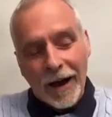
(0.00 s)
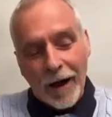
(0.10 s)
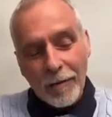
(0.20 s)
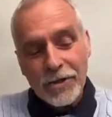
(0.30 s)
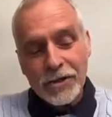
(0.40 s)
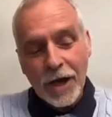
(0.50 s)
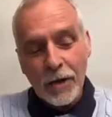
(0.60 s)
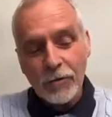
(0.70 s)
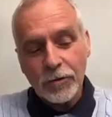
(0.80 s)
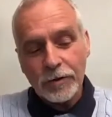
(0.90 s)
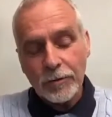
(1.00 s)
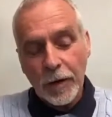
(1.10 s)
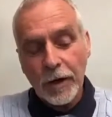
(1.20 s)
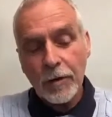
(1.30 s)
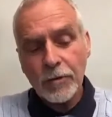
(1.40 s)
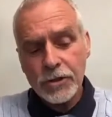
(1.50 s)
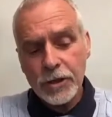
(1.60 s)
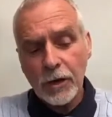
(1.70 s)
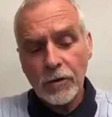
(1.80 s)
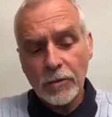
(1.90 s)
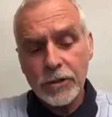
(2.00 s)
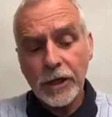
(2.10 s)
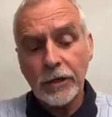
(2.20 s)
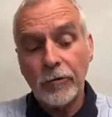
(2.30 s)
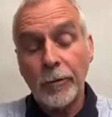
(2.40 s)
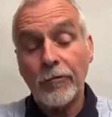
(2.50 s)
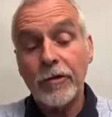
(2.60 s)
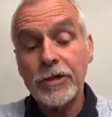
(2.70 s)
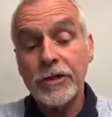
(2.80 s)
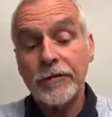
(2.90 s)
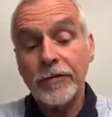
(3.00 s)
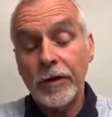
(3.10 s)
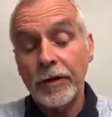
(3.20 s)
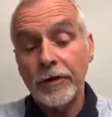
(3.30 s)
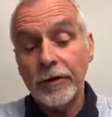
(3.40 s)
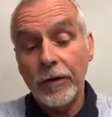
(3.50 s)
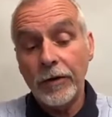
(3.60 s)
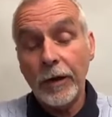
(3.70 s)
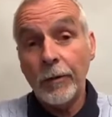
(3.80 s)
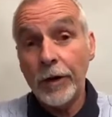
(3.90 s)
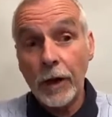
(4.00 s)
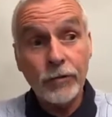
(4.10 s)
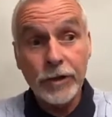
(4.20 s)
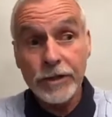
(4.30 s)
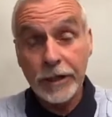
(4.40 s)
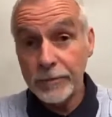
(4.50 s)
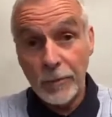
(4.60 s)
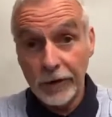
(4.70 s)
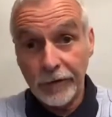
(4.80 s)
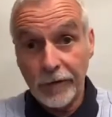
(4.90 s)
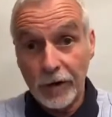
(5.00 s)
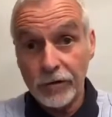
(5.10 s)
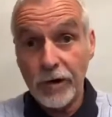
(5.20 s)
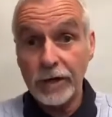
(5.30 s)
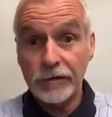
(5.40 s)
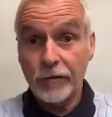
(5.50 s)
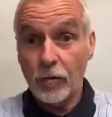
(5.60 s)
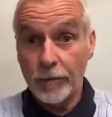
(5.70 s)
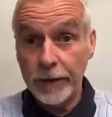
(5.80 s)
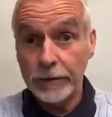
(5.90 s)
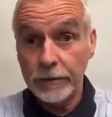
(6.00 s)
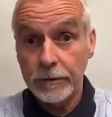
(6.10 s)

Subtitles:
I was told when I was secondary progressive that there were no disease-modifying drugs for me.